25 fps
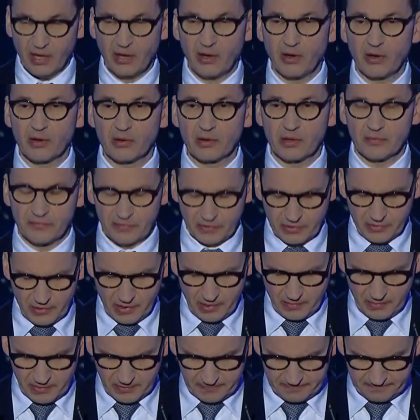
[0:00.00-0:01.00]
the whole of
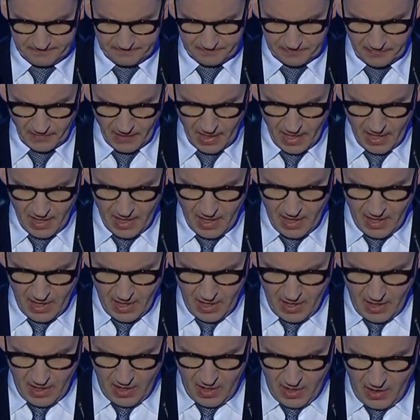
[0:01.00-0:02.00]
Europe.
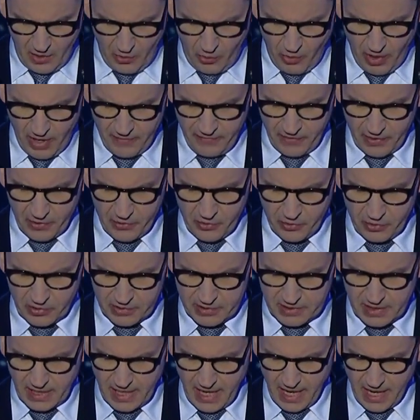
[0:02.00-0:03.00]
Whoever
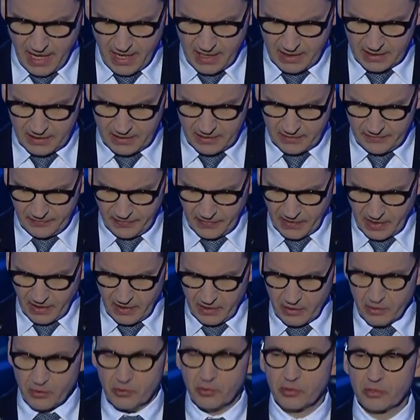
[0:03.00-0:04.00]
rules the heart
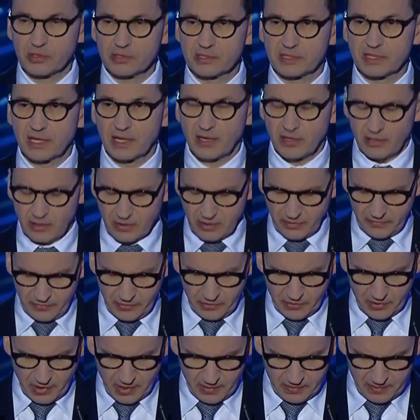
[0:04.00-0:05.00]
rules the whole
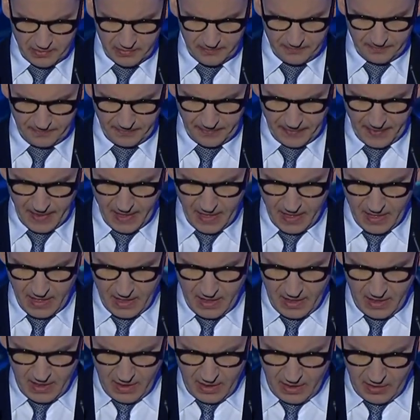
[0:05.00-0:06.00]
of Europe.
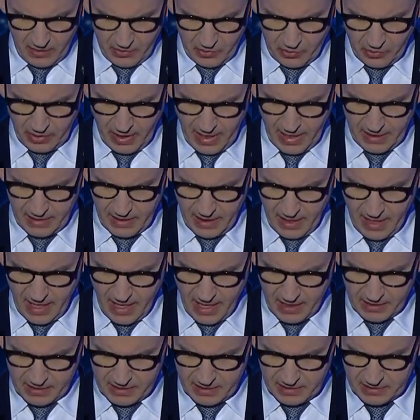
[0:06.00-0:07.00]
Today, the
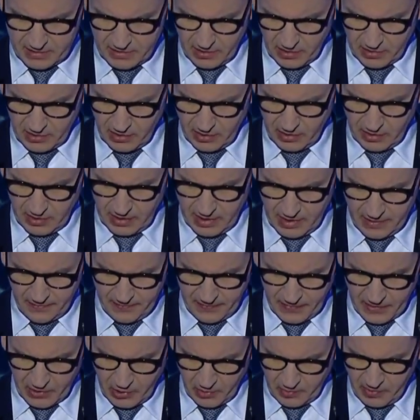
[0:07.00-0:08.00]
heart is not only
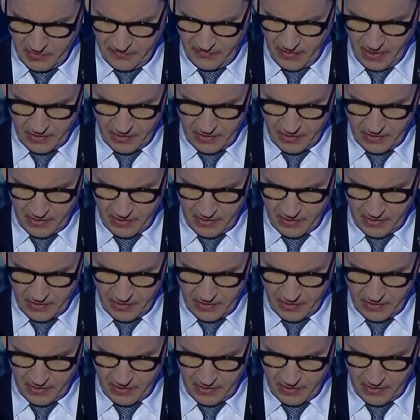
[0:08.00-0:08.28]
to be